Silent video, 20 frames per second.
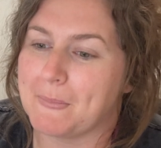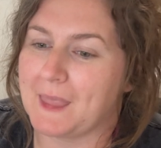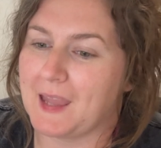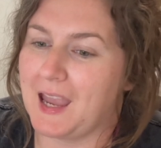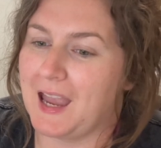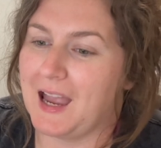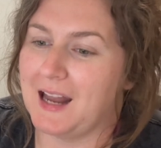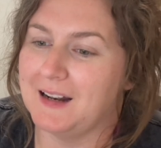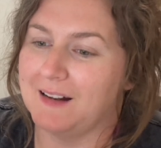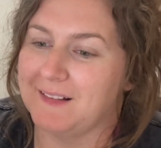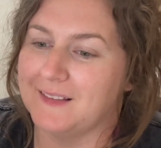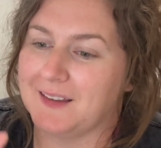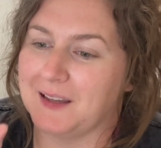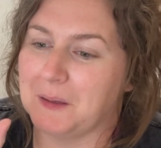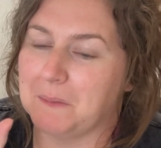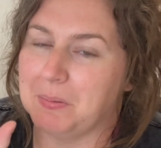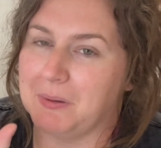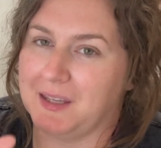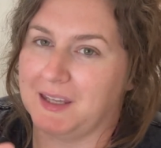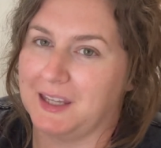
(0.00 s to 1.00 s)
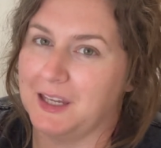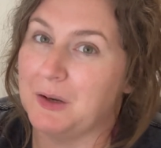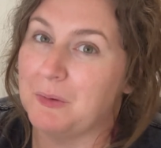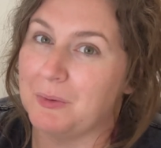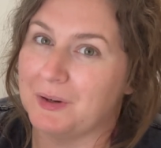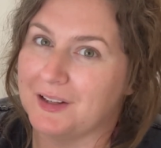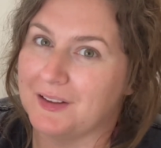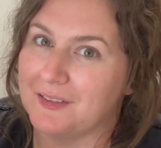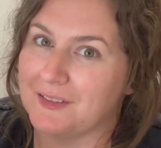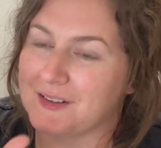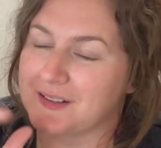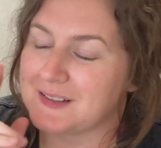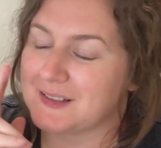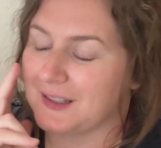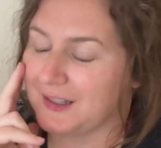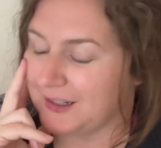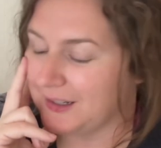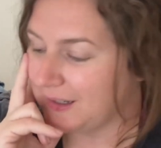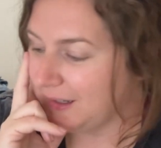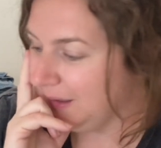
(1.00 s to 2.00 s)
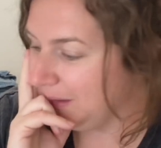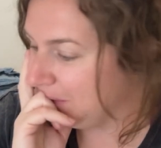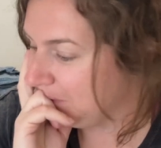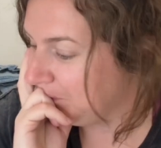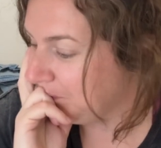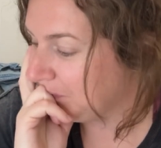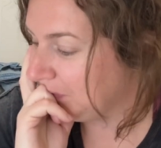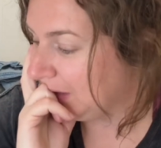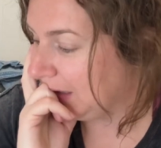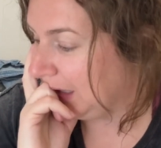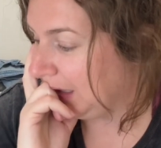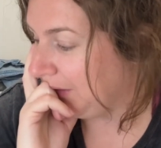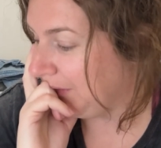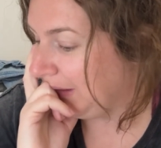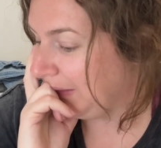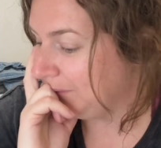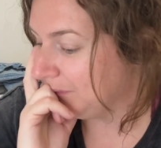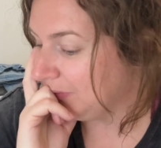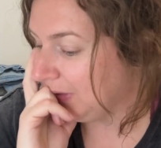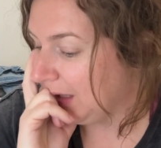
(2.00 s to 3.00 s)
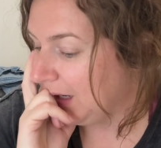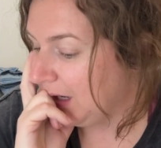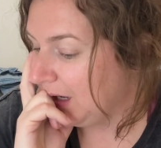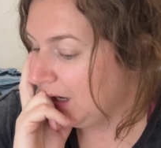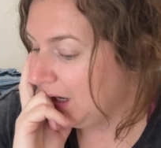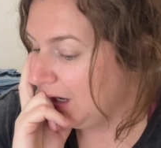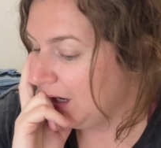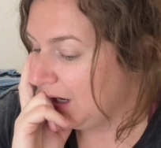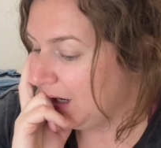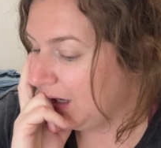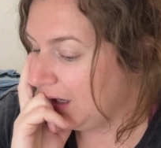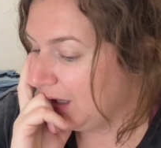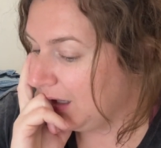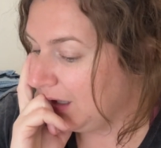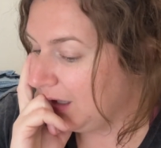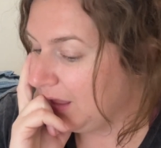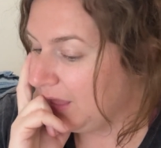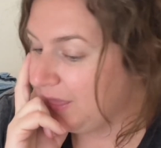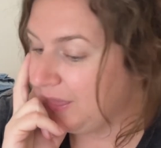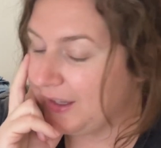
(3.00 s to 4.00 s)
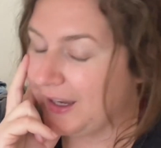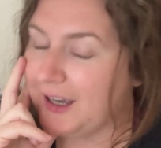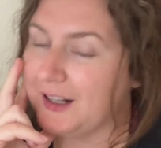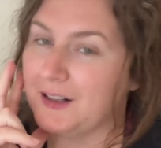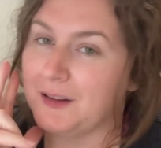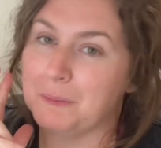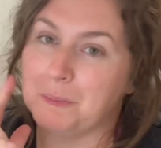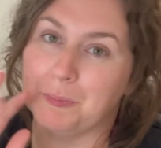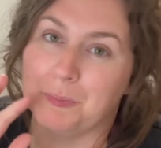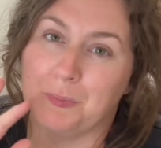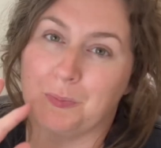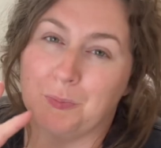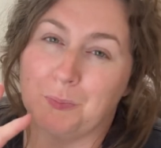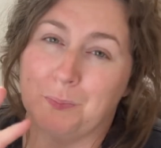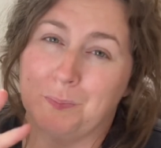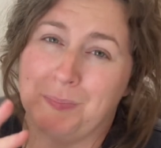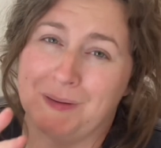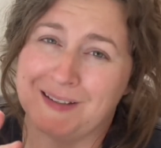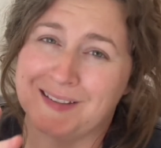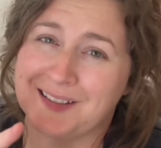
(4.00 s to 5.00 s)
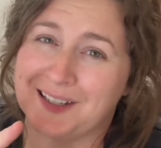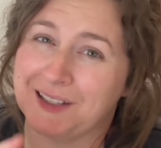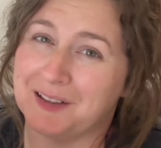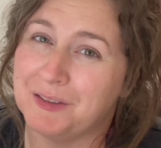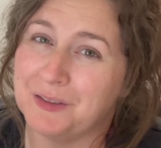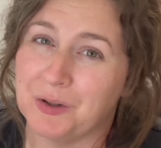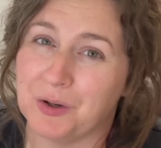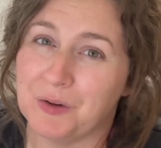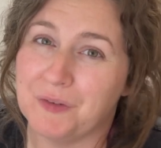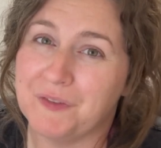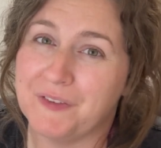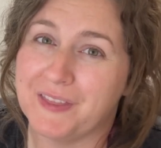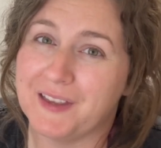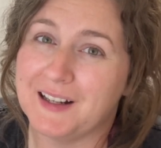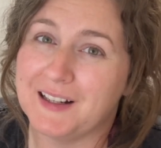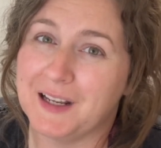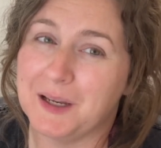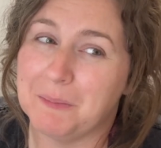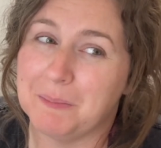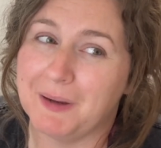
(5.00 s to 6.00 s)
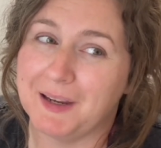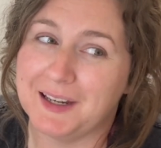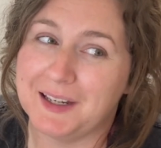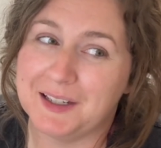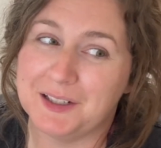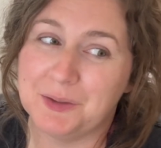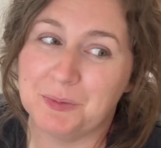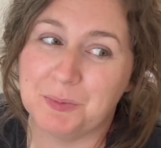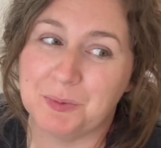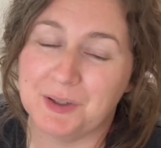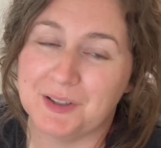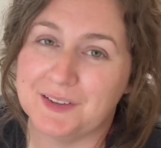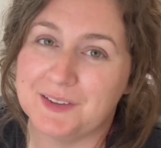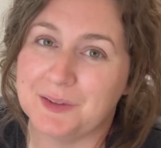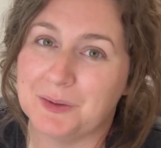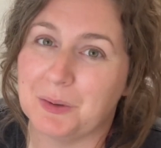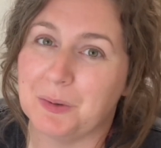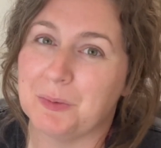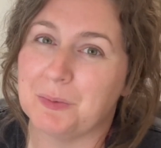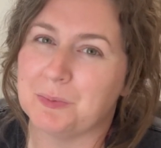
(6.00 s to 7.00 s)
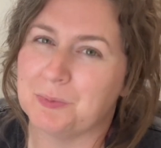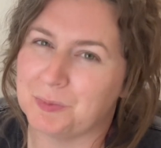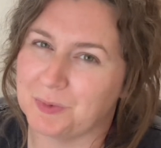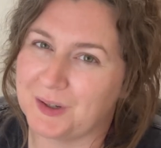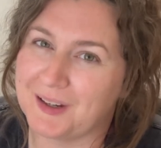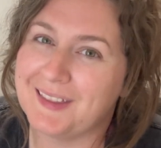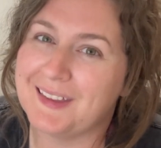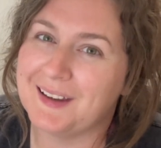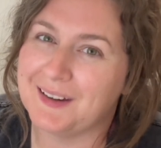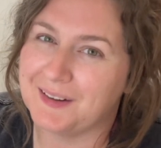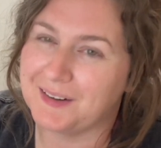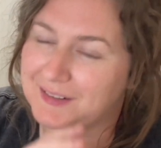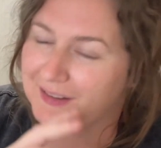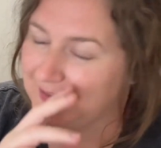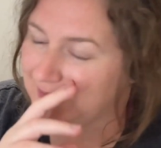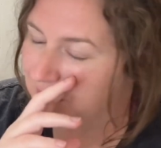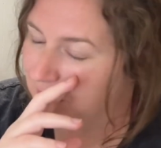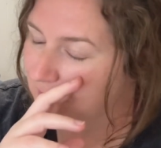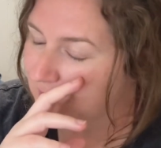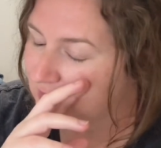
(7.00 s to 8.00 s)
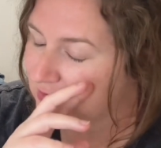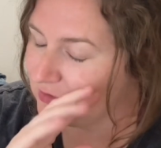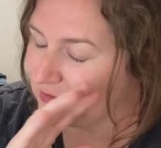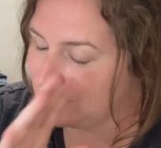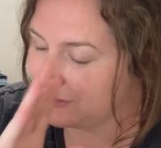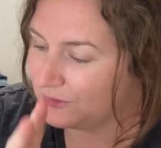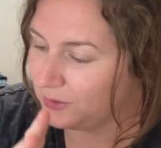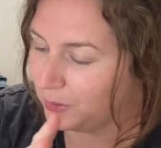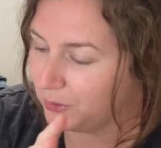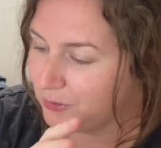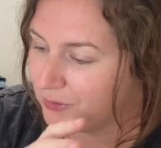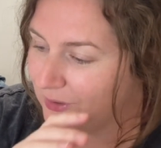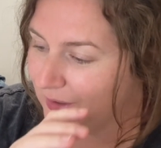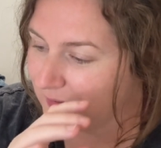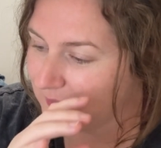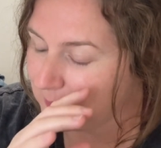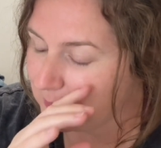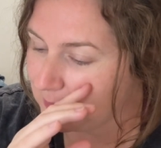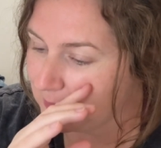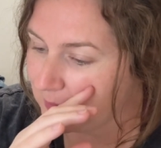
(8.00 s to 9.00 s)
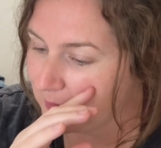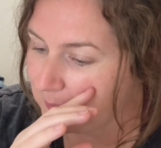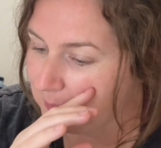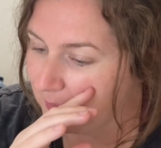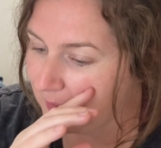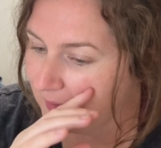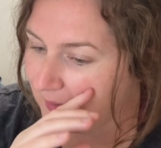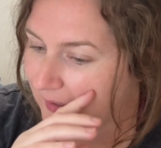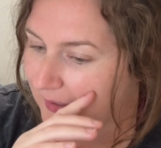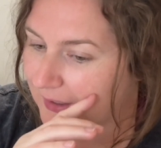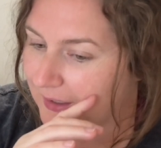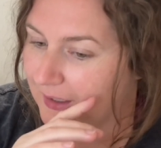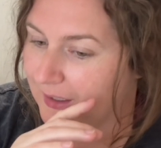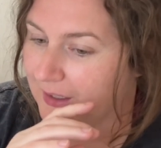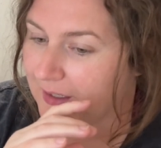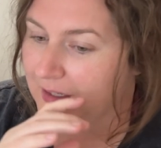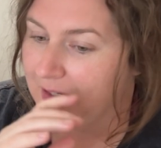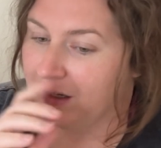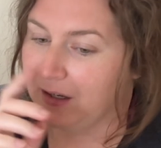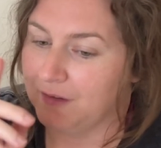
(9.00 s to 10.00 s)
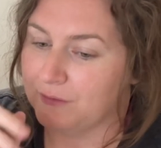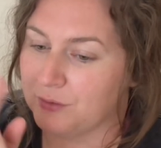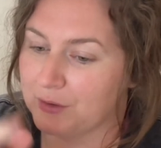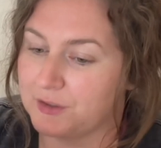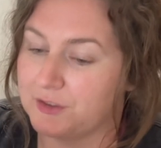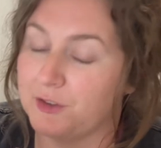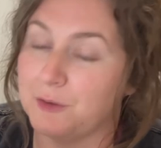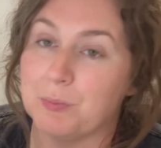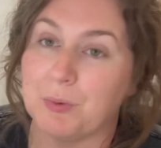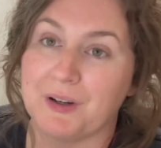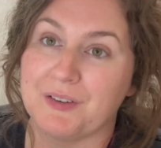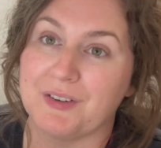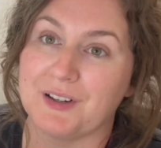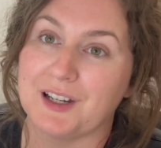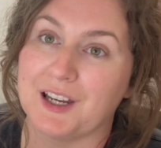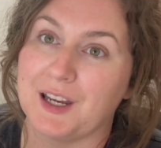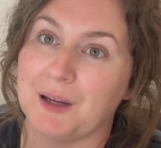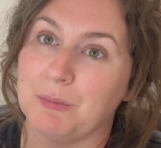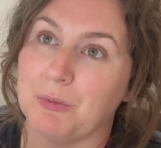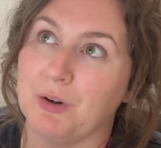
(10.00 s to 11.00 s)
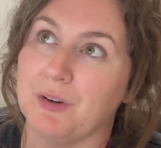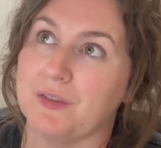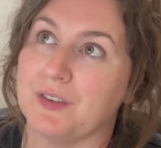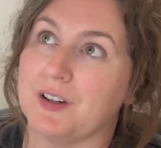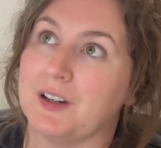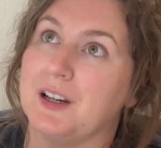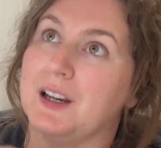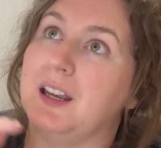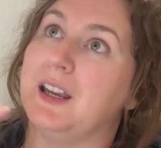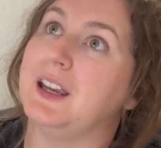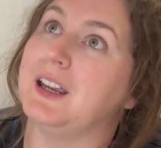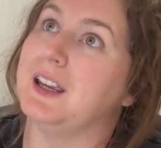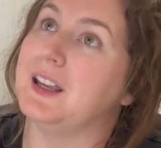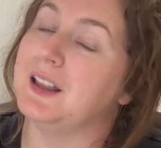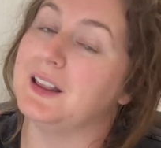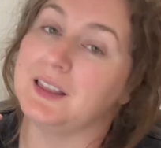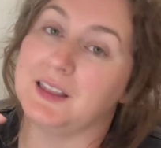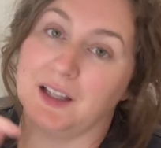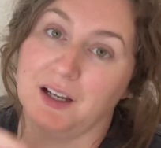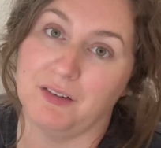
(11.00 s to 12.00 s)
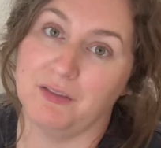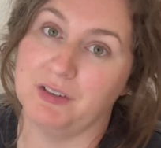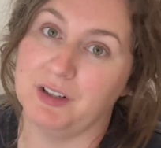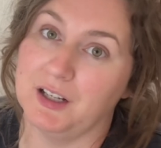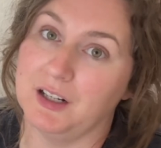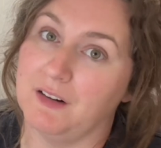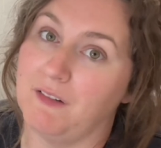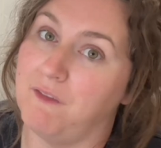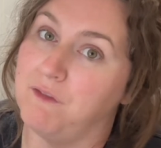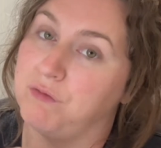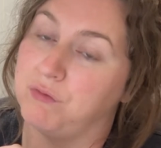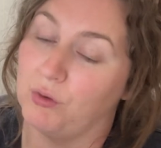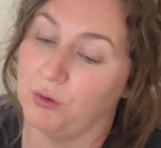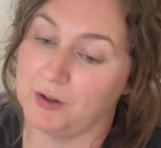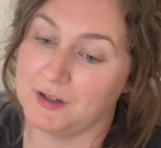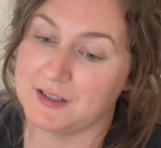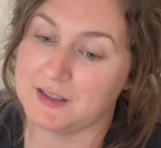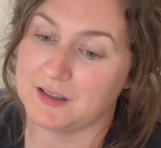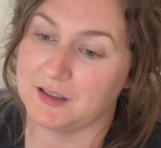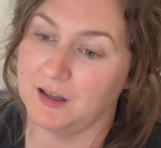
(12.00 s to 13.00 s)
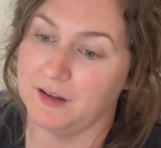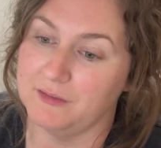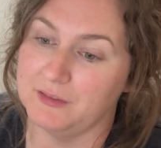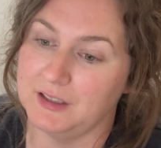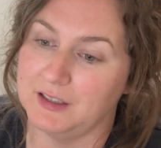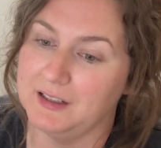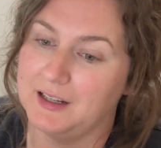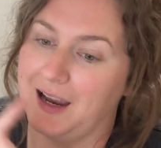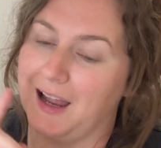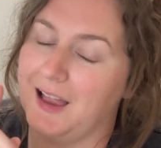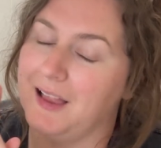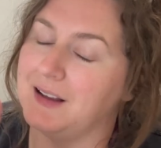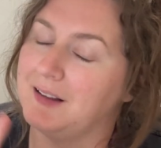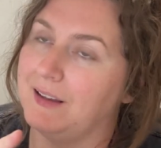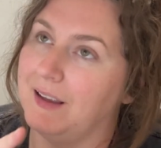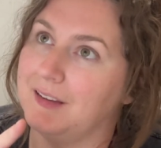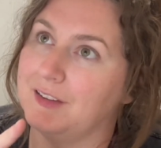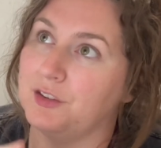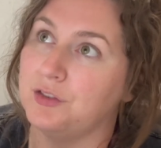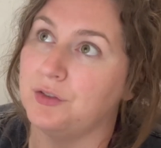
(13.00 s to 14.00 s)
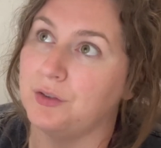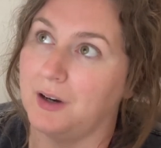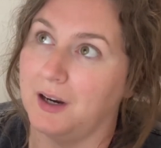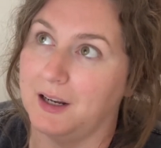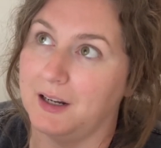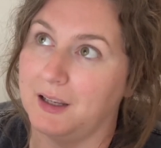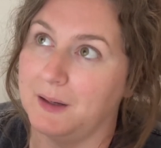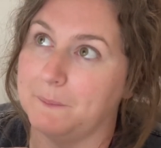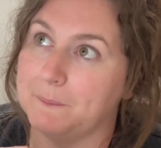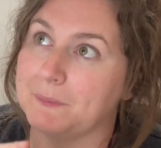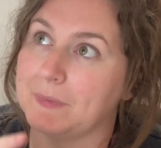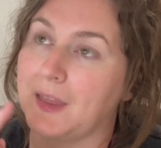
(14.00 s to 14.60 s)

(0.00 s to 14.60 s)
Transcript: that is like peak what it looks like. Anyway, that biscuit loaf thing I made was really good. I know I told you guys it was good, but like Florence's boyfriend came over. He loved it. Florence loved it. Alex hasn't tried it.